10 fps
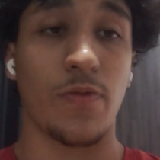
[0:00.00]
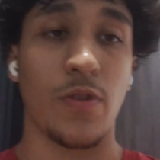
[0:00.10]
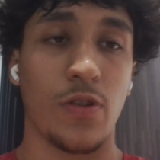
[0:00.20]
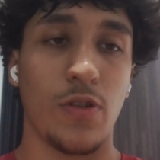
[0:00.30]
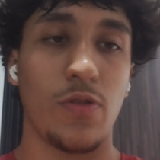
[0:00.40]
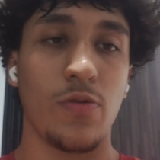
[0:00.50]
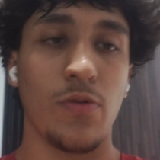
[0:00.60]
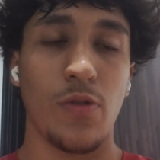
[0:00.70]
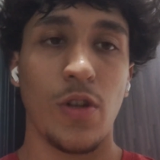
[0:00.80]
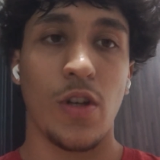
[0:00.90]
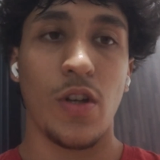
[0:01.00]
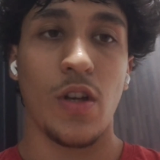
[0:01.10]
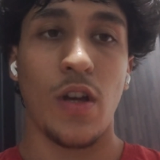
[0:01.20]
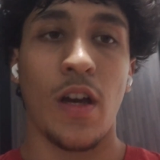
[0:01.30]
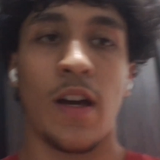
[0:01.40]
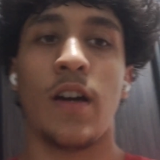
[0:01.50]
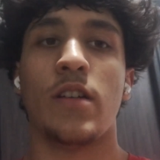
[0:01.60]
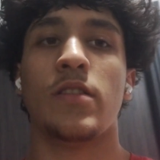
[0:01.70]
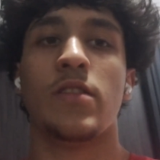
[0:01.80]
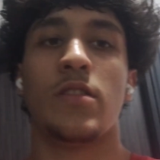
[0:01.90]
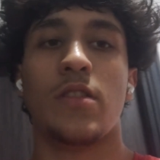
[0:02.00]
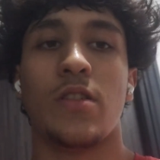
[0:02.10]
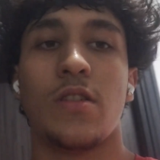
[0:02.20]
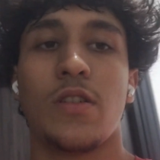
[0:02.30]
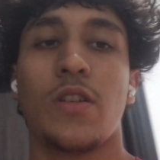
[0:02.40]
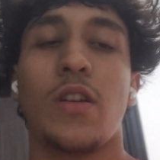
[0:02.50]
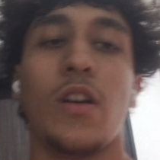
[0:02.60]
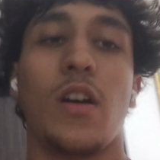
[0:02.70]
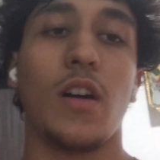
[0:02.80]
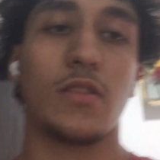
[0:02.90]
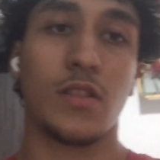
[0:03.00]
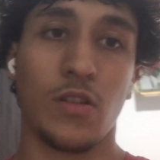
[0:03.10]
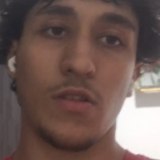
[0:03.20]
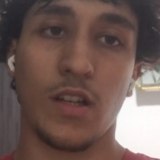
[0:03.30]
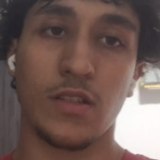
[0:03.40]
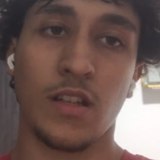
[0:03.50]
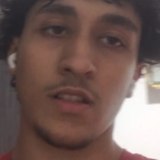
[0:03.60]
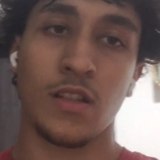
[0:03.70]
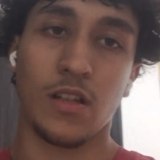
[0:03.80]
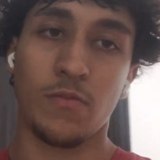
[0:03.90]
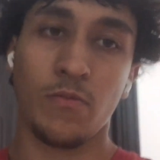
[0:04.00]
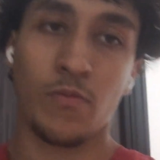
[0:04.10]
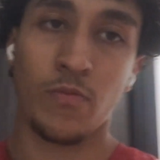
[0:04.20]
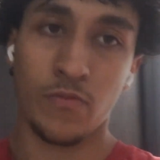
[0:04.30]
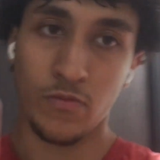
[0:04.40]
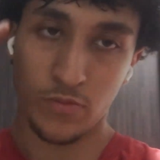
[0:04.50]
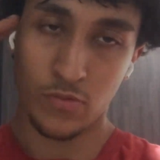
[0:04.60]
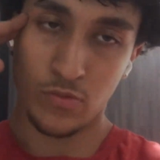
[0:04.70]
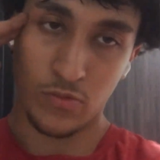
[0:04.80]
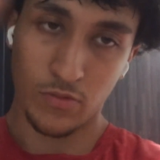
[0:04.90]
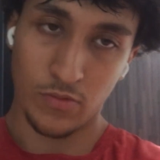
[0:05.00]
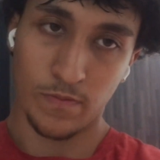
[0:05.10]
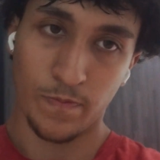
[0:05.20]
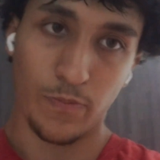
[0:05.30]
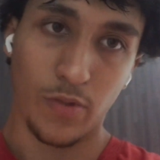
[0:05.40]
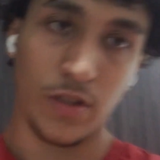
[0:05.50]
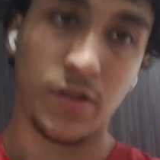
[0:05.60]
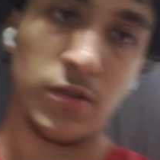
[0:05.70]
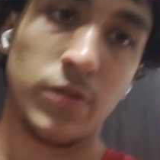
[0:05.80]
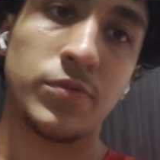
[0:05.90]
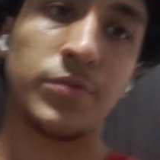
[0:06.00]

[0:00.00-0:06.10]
if you're new, and I'll see you guys next time. Peace.